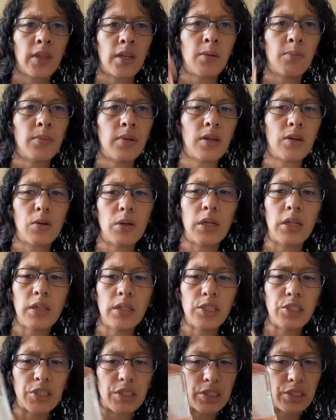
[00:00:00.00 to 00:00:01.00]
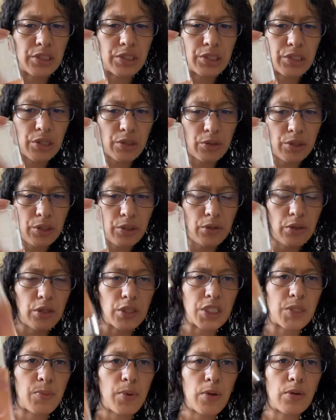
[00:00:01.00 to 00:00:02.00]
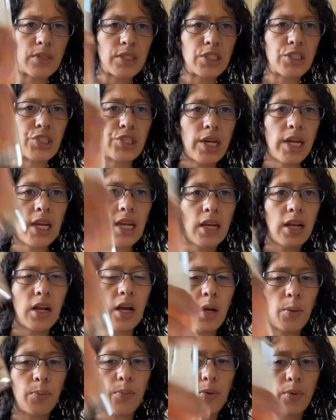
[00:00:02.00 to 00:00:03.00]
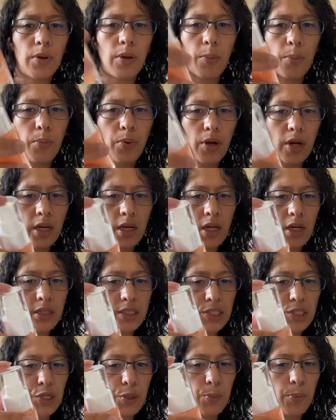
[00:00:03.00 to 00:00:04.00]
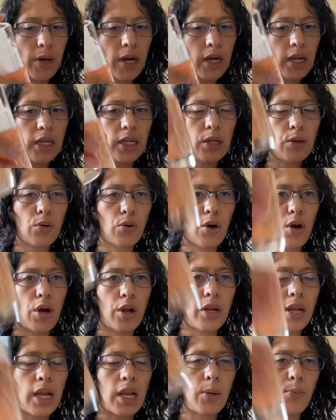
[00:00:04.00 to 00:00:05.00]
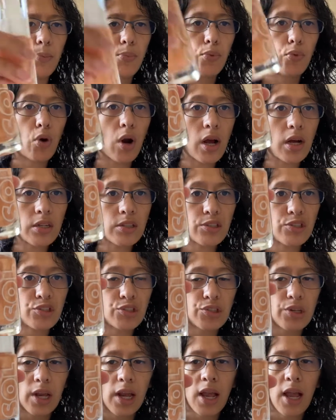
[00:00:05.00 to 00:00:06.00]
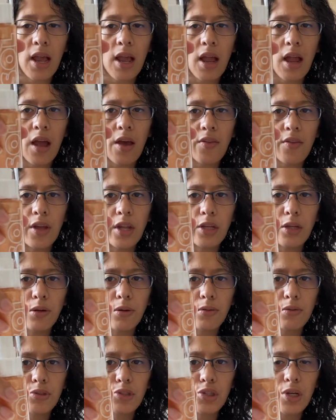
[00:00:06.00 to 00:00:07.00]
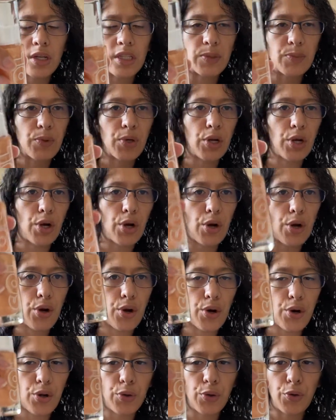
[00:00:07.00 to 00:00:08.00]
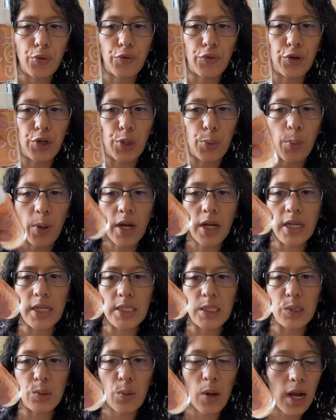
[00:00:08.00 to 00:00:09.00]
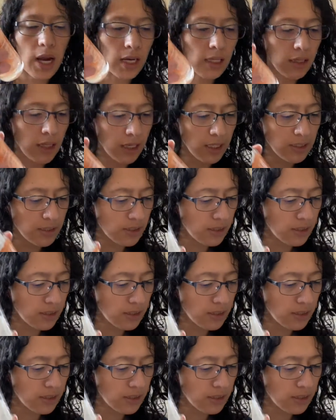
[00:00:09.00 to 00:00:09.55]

But quickly, just to show you, you're supposed to shake it up, put it onto your body or on a brush, and then you just put it all over your body to highlight.